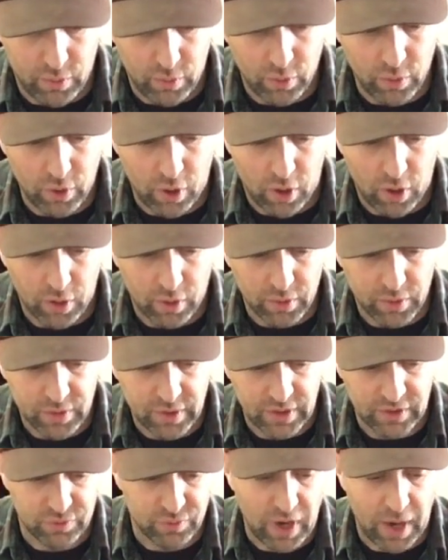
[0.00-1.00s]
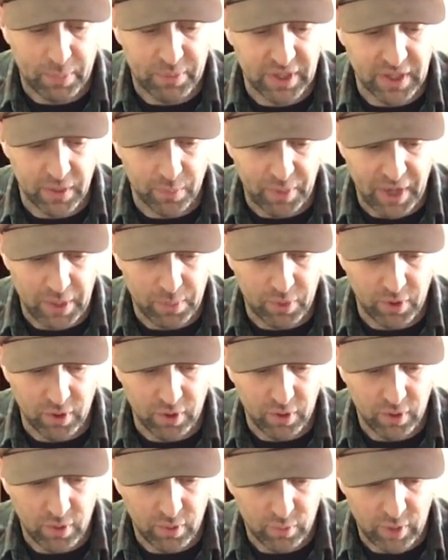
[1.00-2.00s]
oolong that's wrapped in a
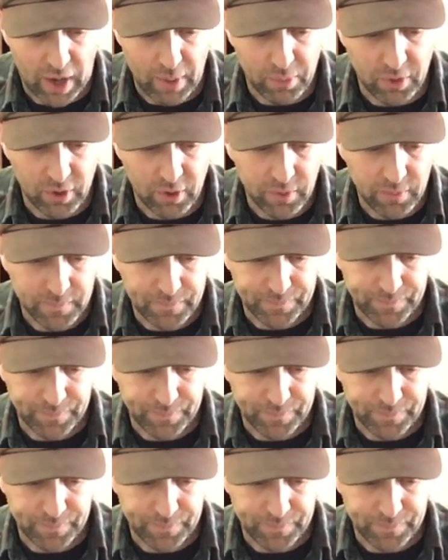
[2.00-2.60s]
paper wrapper.